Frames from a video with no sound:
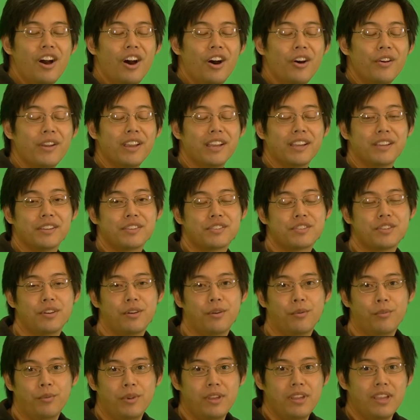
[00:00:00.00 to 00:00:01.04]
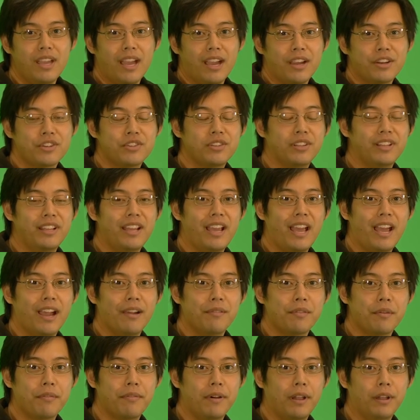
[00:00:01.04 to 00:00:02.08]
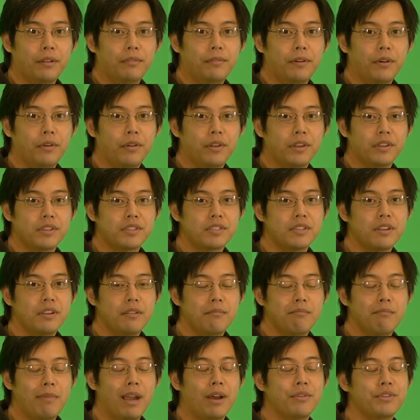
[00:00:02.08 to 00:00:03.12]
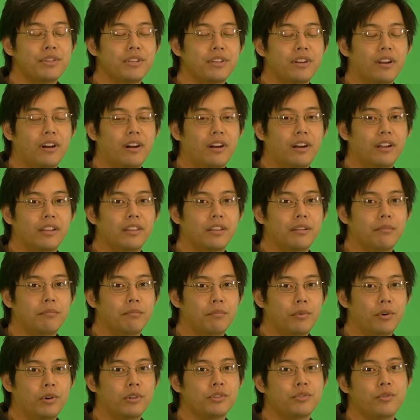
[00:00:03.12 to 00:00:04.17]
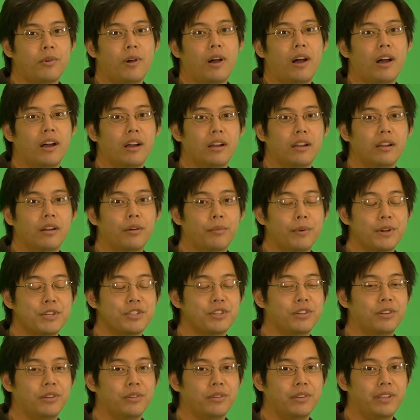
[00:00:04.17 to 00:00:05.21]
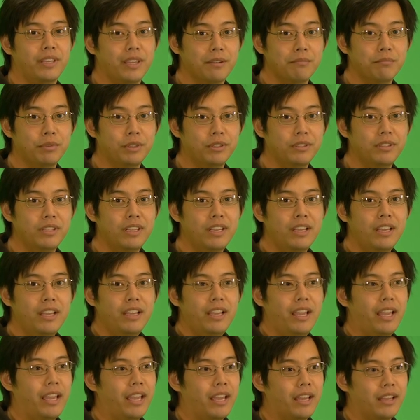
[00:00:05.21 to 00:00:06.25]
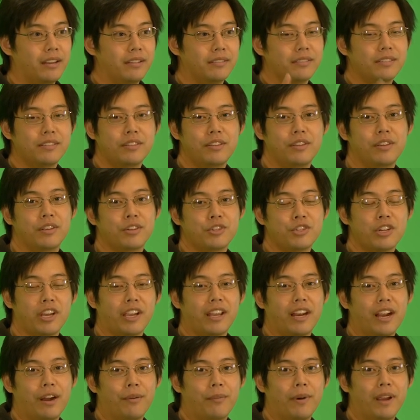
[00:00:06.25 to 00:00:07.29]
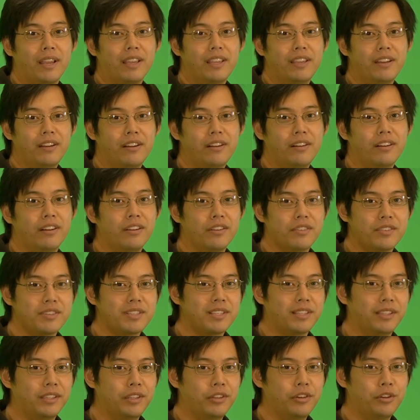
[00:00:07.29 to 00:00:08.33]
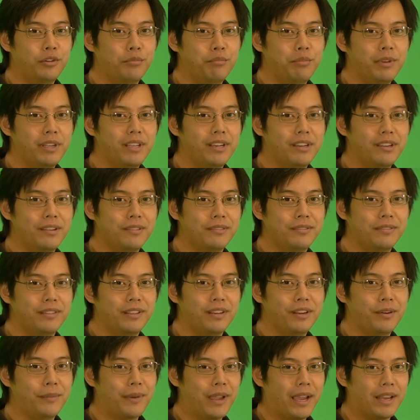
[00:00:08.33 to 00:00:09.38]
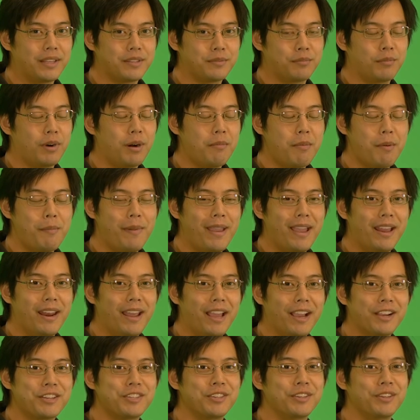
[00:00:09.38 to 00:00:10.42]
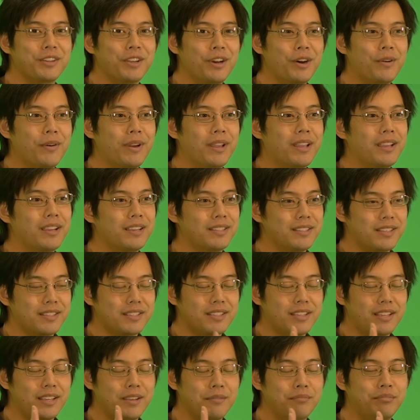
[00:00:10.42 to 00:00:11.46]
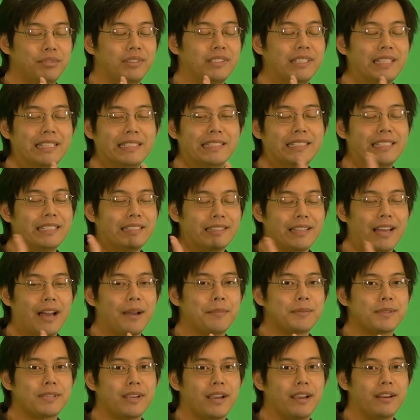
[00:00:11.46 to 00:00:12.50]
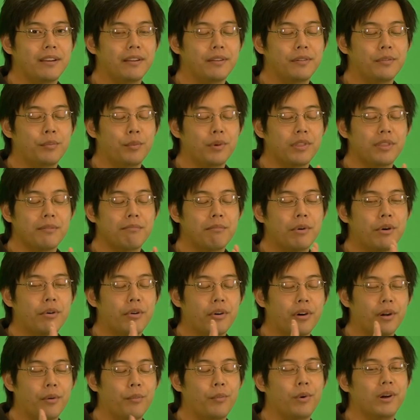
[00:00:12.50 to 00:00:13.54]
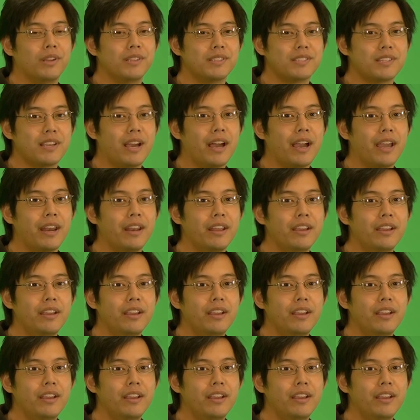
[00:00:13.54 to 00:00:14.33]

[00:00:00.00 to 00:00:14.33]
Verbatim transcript: Okay, so we actually have the follow focus mounted on the Moza original gimbal, and you can check it out right here. There's a little bit of, you know, we got some rubber band action going because it's completely lopsided with the motor on one side